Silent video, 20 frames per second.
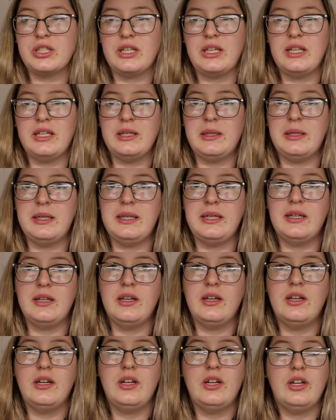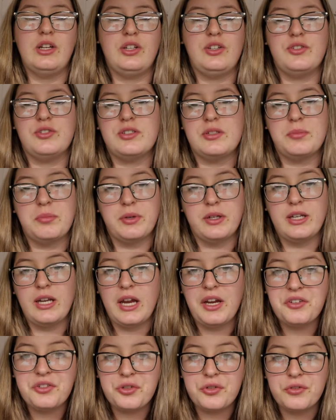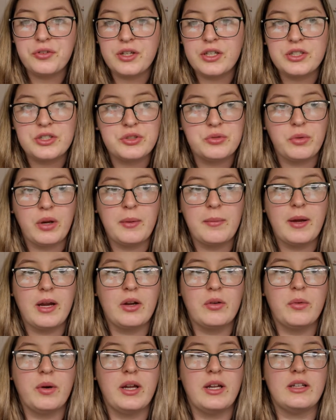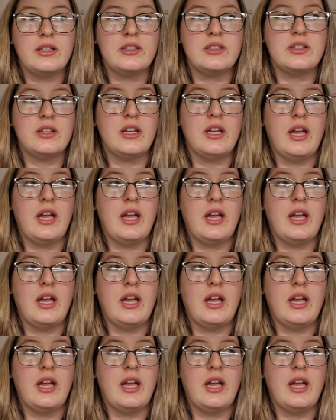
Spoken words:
He used to breed angelfish way back when,